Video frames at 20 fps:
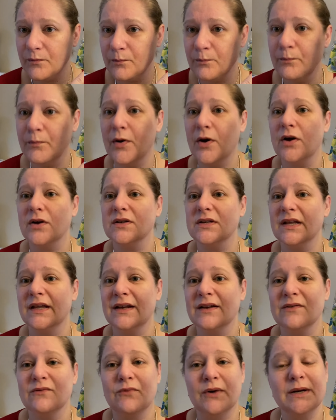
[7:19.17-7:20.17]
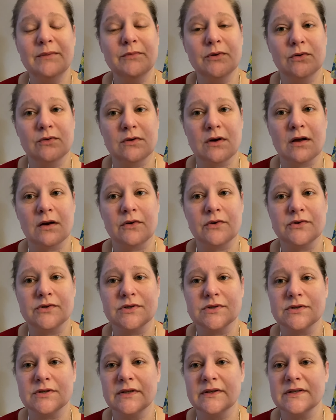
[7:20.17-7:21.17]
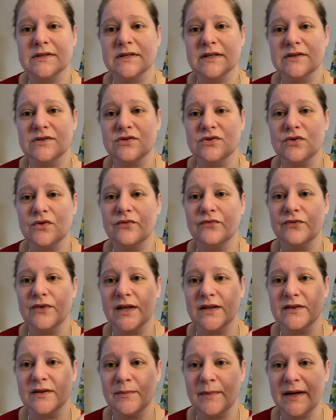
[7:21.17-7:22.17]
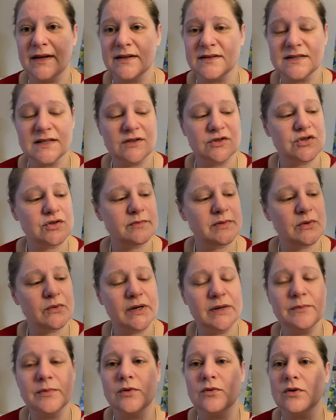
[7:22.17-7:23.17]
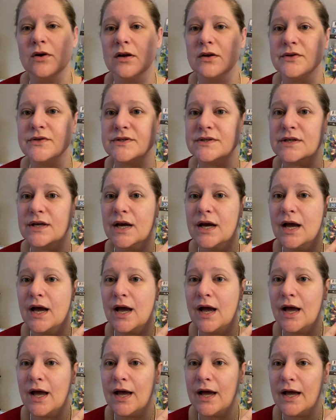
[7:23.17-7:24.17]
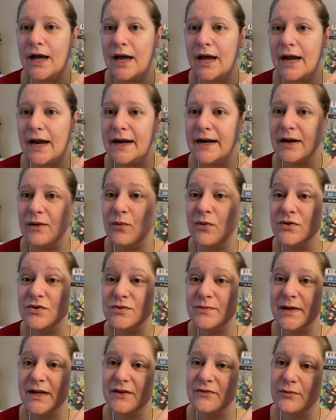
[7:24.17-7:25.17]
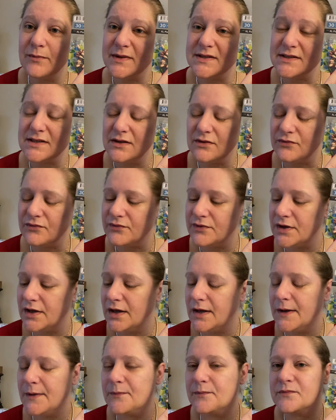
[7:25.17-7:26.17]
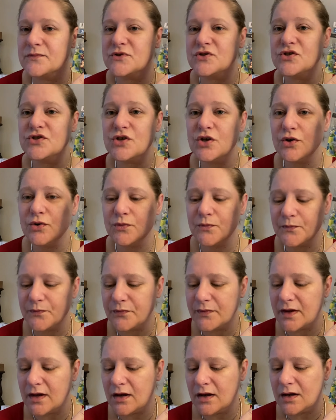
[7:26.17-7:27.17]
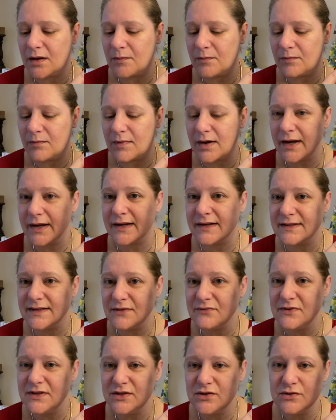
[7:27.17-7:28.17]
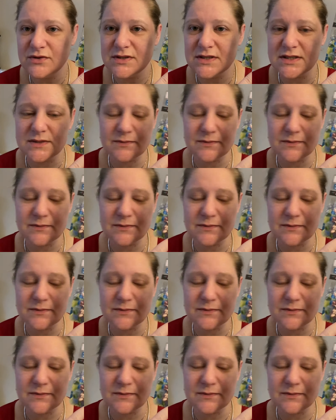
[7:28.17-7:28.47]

But in rainbow colors, in the sense of that the mane and tail should be rainbow colors. And I want to make it for myself. I can definitely use these